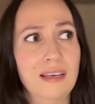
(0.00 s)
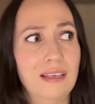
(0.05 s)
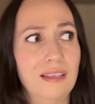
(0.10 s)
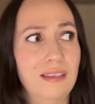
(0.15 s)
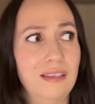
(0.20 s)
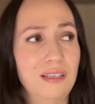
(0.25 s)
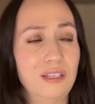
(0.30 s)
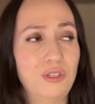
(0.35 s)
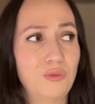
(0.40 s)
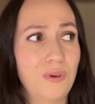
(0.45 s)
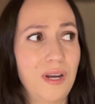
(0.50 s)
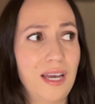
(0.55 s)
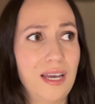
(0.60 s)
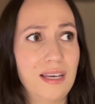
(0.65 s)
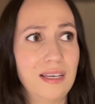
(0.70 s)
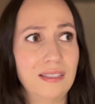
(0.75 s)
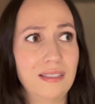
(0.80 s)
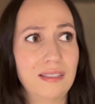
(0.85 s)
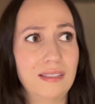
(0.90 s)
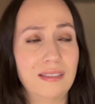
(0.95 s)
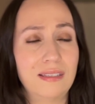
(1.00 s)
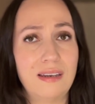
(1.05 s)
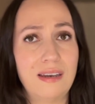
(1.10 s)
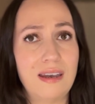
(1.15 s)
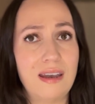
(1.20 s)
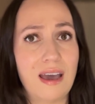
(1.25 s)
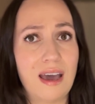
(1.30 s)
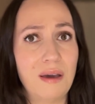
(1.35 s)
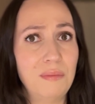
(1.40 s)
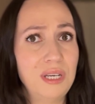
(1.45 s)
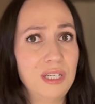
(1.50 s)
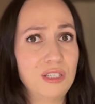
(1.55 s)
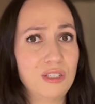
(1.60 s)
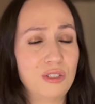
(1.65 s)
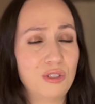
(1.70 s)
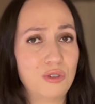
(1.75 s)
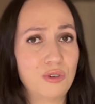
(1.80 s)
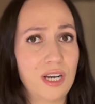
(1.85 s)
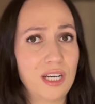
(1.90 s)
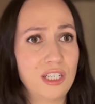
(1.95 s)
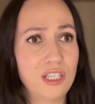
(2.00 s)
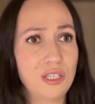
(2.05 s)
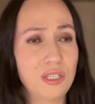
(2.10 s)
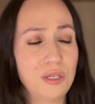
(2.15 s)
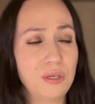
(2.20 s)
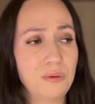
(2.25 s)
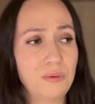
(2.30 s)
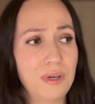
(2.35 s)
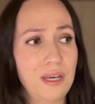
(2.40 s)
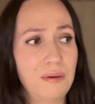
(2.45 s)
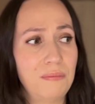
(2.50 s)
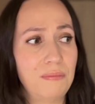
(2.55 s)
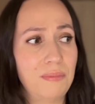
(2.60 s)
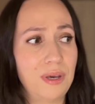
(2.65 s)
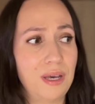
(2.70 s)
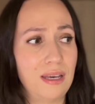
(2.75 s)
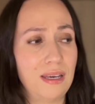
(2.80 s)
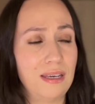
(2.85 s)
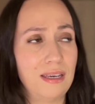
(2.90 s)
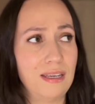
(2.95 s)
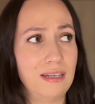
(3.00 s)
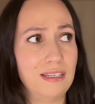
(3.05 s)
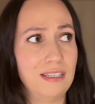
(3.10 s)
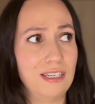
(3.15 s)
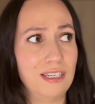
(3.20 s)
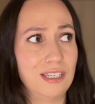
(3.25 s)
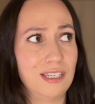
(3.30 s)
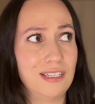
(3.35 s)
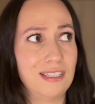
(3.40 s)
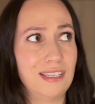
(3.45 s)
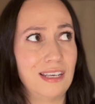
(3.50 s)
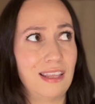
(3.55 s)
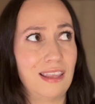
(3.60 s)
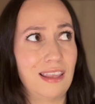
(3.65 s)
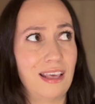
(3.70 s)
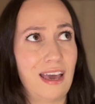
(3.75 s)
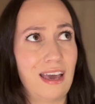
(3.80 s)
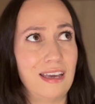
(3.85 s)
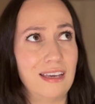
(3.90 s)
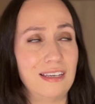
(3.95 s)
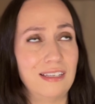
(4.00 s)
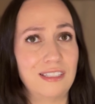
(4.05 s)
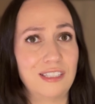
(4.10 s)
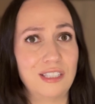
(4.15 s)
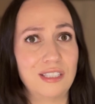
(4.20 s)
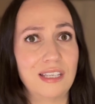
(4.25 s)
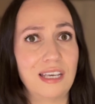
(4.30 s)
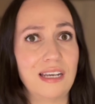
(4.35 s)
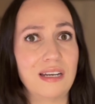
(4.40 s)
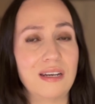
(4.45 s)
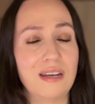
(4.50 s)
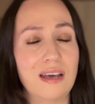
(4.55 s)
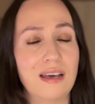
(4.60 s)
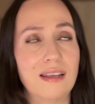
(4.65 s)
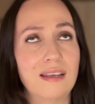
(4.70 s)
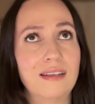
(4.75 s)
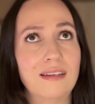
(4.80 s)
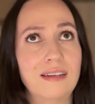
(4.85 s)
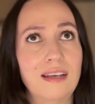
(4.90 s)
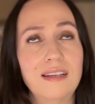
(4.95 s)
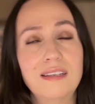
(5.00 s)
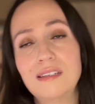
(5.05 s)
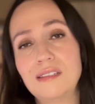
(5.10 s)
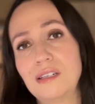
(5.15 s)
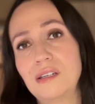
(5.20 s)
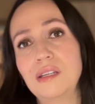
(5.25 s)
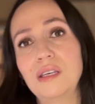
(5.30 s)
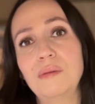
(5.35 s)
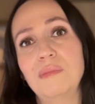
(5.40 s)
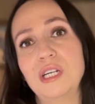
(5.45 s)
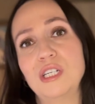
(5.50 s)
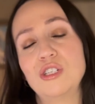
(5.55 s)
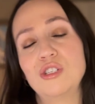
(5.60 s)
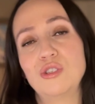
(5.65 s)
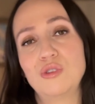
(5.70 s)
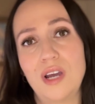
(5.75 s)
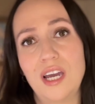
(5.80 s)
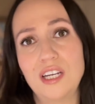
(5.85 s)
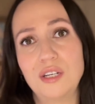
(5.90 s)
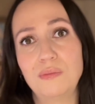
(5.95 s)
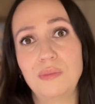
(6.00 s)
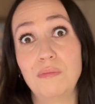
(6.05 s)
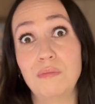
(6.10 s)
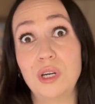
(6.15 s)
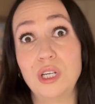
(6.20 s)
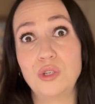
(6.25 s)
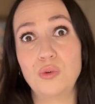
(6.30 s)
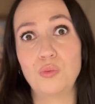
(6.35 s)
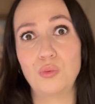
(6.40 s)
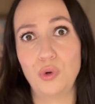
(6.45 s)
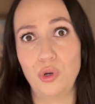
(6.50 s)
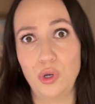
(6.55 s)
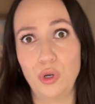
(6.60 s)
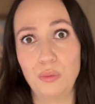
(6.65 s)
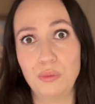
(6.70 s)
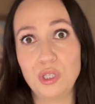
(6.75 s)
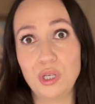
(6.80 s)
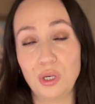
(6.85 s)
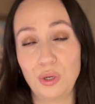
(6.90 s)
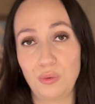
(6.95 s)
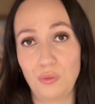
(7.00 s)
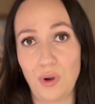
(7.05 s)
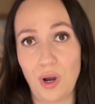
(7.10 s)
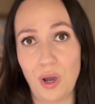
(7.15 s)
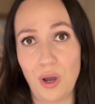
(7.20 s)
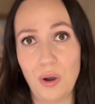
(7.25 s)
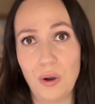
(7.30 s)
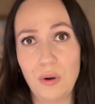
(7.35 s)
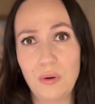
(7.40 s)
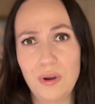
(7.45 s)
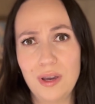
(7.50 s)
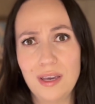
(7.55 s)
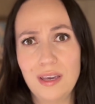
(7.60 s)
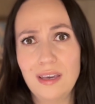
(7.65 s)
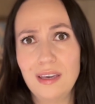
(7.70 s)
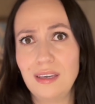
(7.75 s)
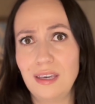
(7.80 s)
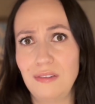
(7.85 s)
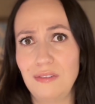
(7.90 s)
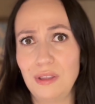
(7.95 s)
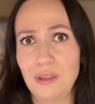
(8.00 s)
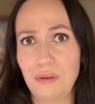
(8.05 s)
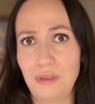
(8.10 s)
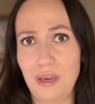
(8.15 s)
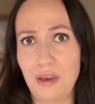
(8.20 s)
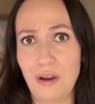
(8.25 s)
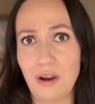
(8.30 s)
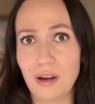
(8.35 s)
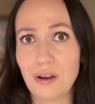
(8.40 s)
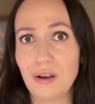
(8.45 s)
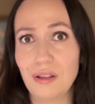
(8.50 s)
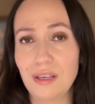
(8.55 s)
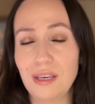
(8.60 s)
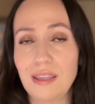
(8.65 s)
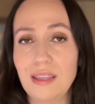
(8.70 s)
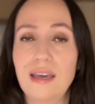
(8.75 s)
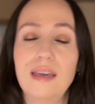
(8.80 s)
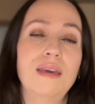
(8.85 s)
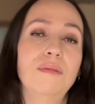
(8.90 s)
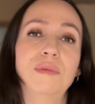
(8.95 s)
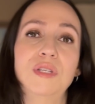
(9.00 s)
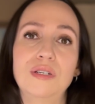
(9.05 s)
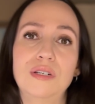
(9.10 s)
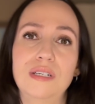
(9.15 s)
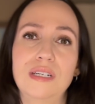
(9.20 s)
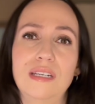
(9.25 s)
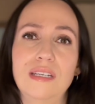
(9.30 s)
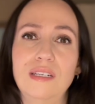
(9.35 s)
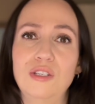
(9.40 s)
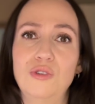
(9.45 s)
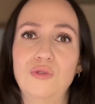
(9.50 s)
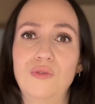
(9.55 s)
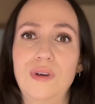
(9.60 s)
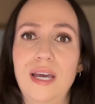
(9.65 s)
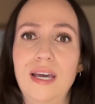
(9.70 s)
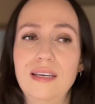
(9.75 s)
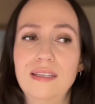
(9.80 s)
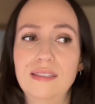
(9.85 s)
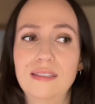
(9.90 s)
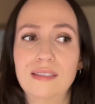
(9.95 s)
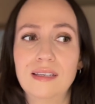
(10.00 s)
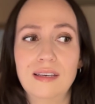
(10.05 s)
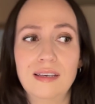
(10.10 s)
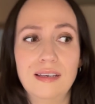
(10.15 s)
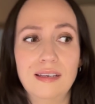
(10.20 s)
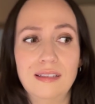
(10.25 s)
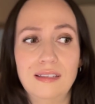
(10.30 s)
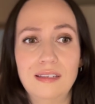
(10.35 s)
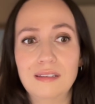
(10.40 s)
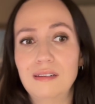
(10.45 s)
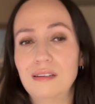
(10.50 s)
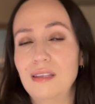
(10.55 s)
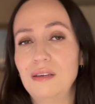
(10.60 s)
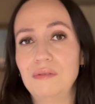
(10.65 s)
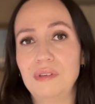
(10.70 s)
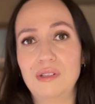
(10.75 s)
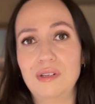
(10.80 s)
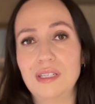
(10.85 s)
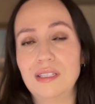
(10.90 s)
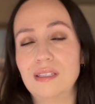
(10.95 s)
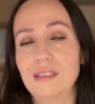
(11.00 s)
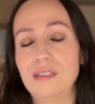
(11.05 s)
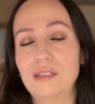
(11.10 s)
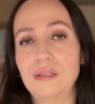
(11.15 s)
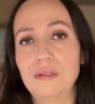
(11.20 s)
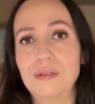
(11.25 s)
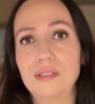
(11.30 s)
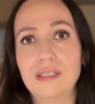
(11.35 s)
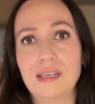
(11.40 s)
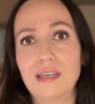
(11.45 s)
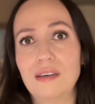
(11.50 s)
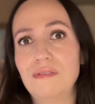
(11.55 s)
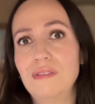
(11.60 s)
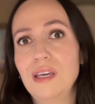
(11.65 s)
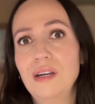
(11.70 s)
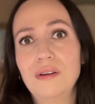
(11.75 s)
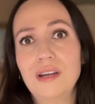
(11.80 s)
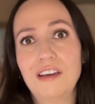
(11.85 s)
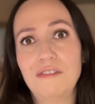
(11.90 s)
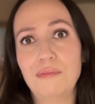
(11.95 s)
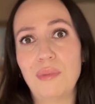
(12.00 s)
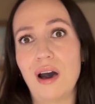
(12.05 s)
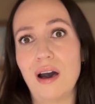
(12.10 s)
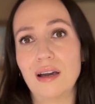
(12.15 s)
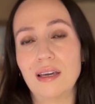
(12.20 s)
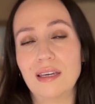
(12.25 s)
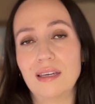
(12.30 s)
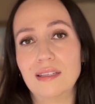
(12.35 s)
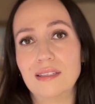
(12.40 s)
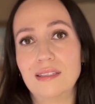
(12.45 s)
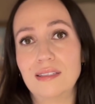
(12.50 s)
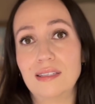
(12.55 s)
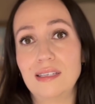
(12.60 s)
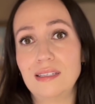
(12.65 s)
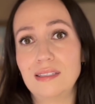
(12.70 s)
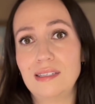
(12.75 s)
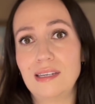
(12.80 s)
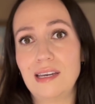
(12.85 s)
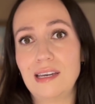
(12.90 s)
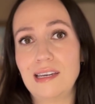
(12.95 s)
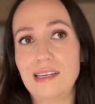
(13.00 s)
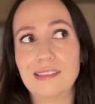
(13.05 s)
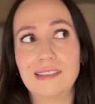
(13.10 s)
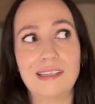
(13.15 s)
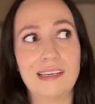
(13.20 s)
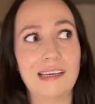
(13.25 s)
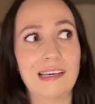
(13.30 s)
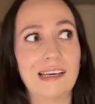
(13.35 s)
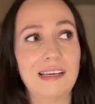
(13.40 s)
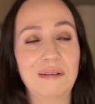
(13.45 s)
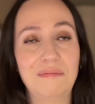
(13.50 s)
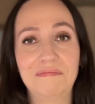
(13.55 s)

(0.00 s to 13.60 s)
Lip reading: The dress, not much stretch to it, but in addition to that, it's just like not necessarily much stretch, but much room to grow, even though they are calling that a maternity dress. The other thing with dresses too, it's like if they don't have pockets these days, like